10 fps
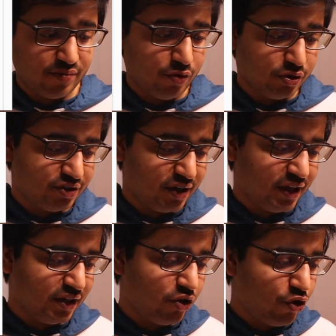most
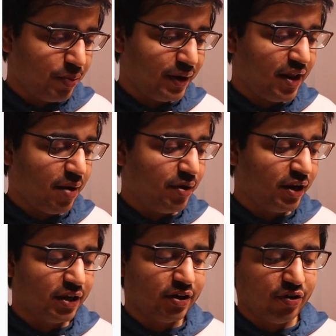in European and
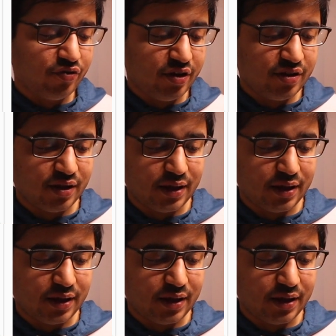American countries.